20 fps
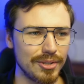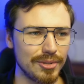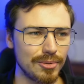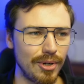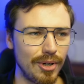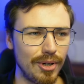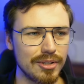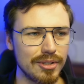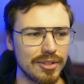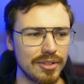to
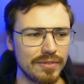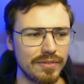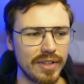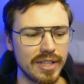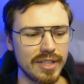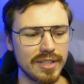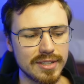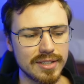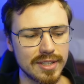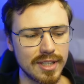alter
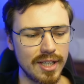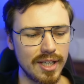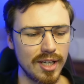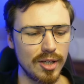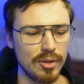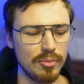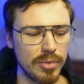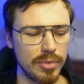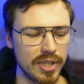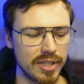things,
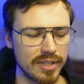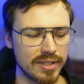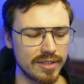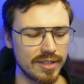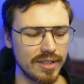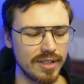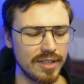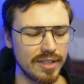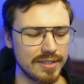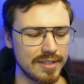uh, but
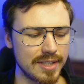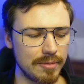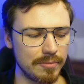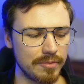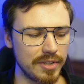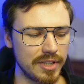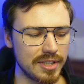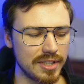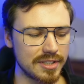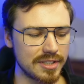uh, some
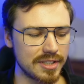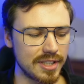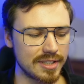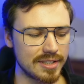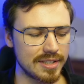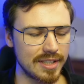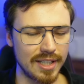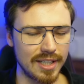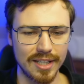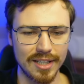things
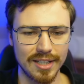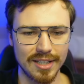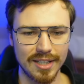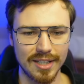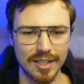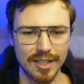just are,